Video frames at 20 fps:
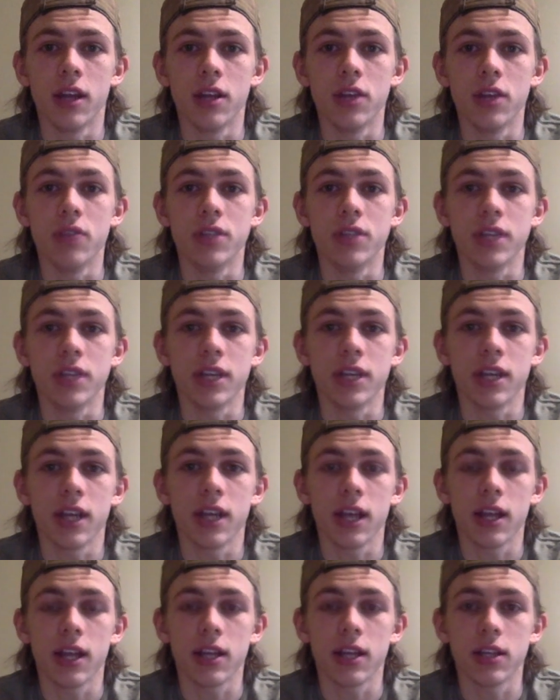use it
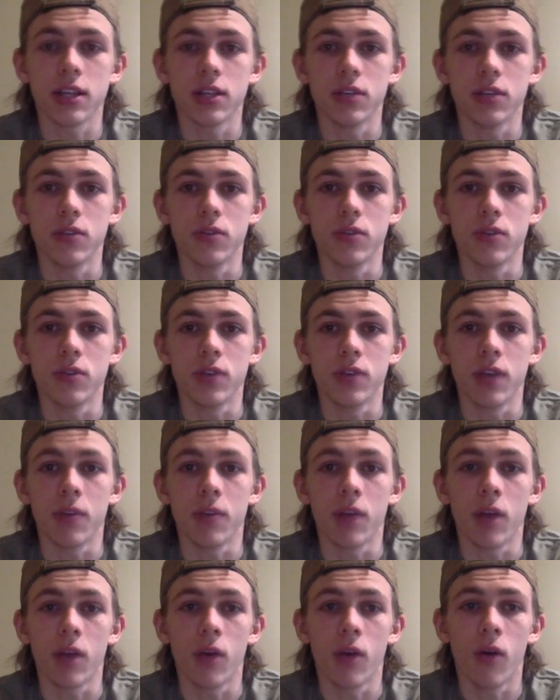to get
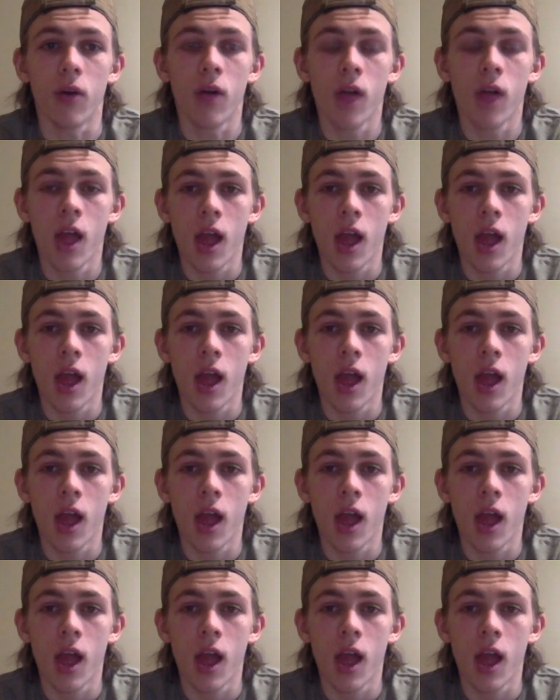my goal.